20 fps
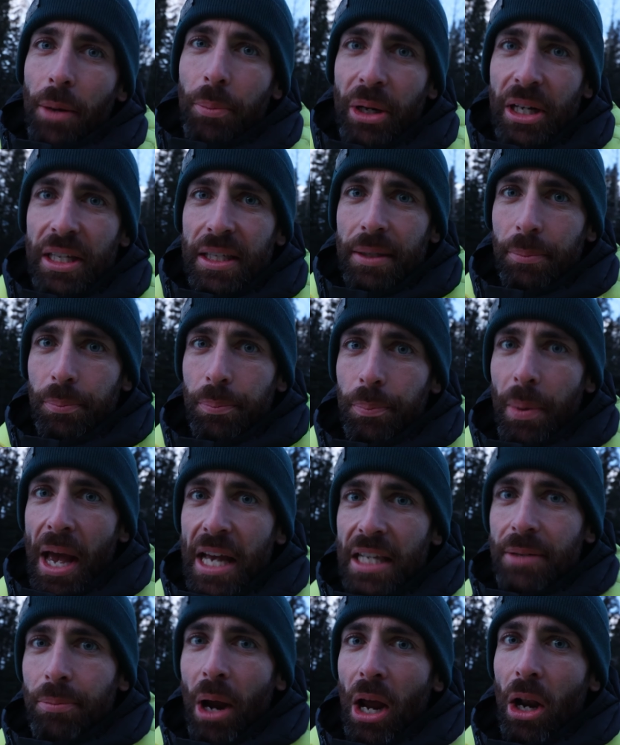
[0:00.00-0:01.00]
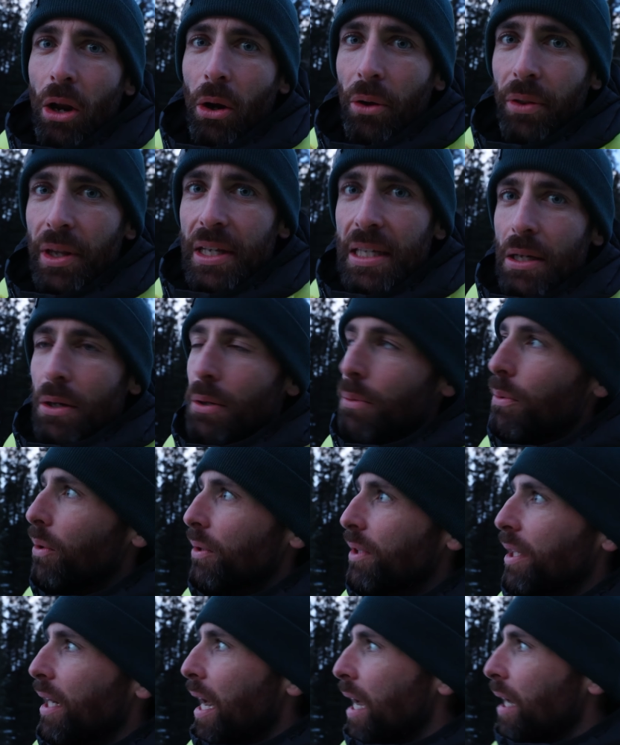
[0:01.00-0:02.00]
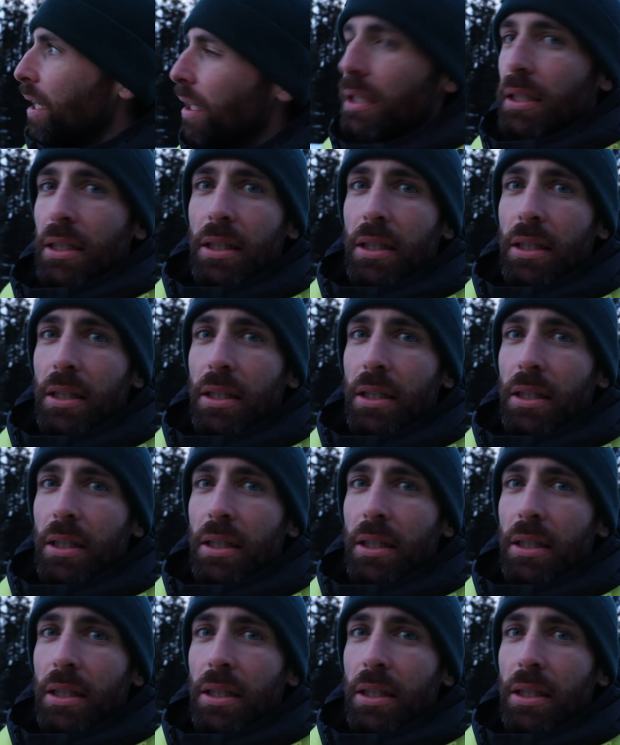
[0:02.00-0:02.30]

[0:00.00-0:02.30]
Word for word: gonna bring some bear spray along on this little walk today.